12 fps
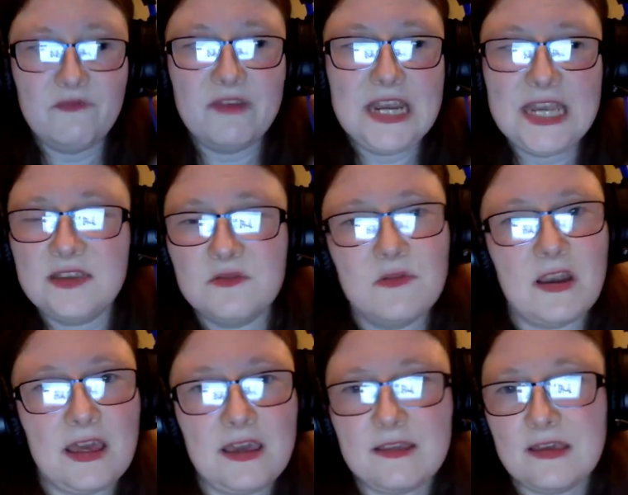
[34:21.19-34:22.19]
we really don't
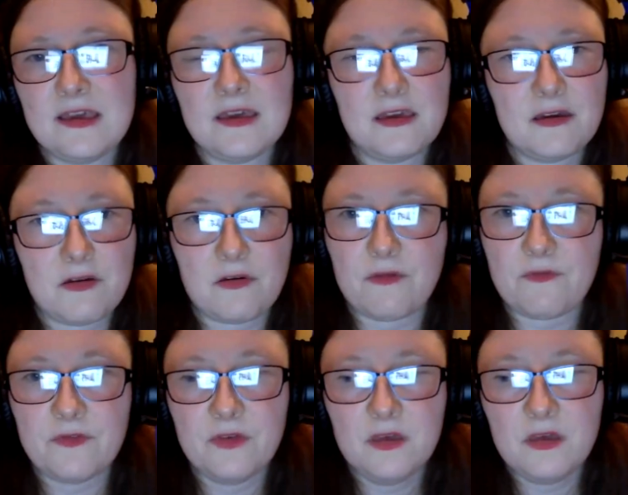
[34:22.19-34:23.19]
like thinking
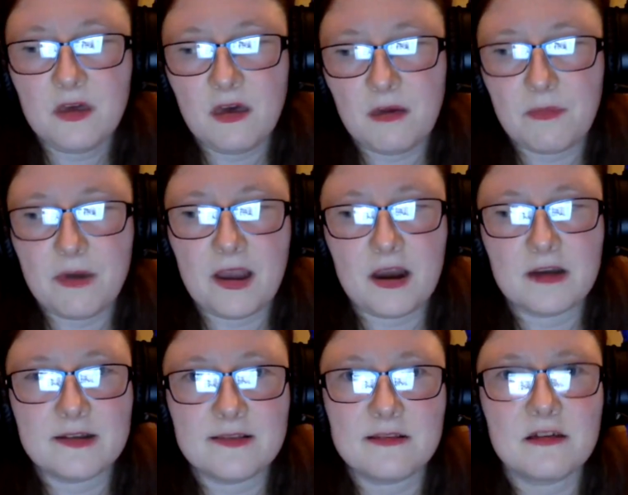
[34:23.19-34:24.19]
of um,
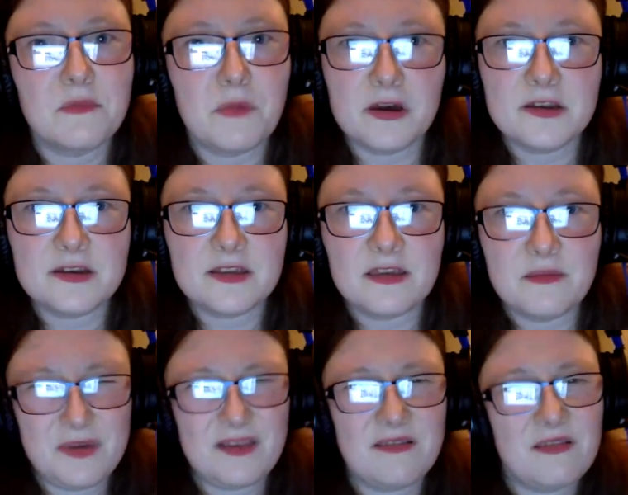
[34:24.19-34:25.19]
art as a commodity. It
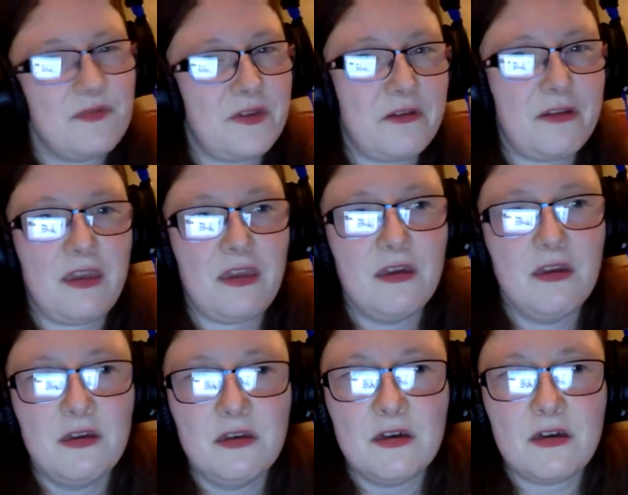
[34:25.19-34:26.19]
makes us very
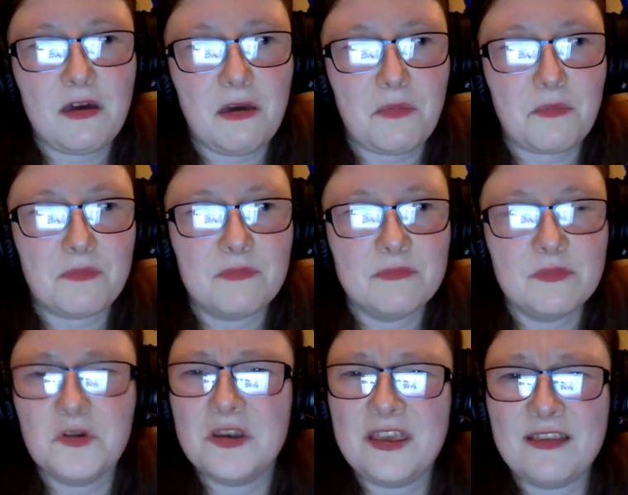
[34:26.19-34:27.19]
um,
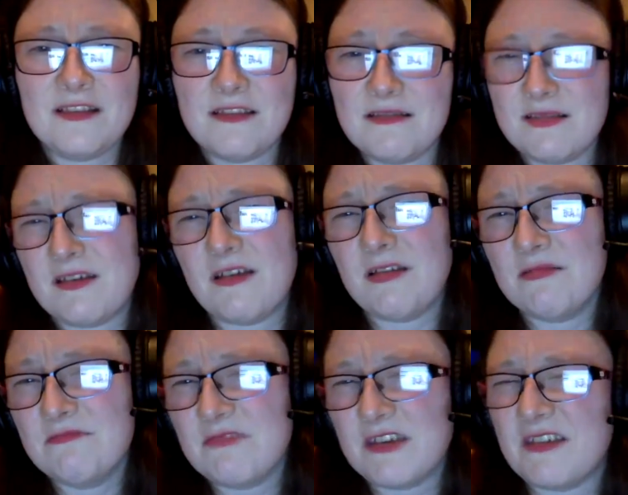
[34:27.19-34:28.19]
uneasy. Still,
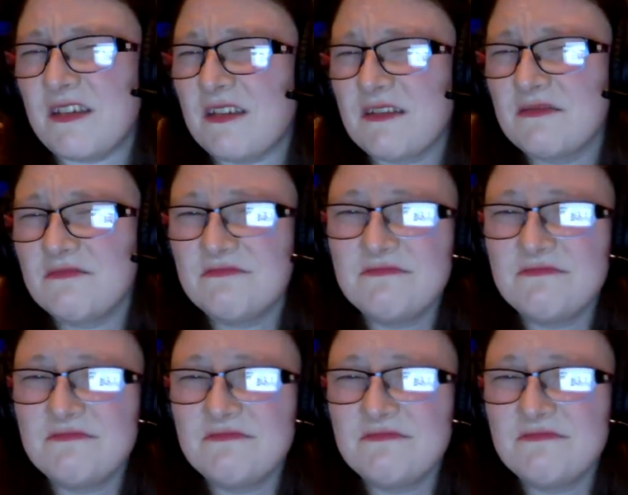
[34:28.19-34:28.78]
I think.